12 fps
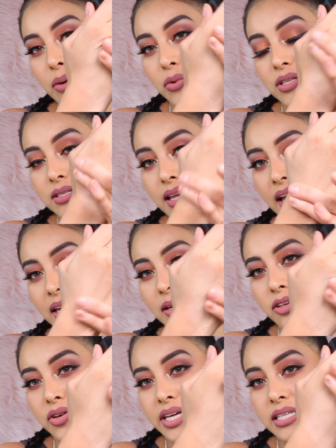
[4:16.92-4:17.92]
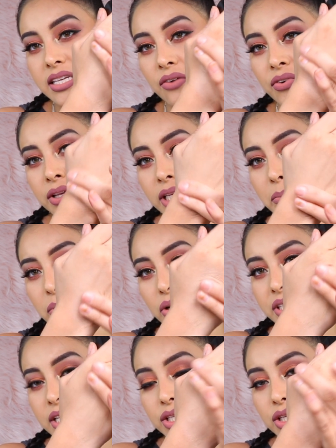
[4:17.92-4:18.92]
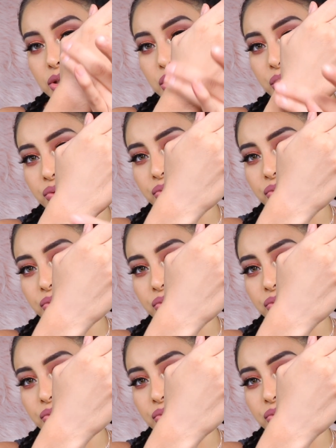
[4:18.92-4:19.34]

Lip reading: I would say. You can definitely build it to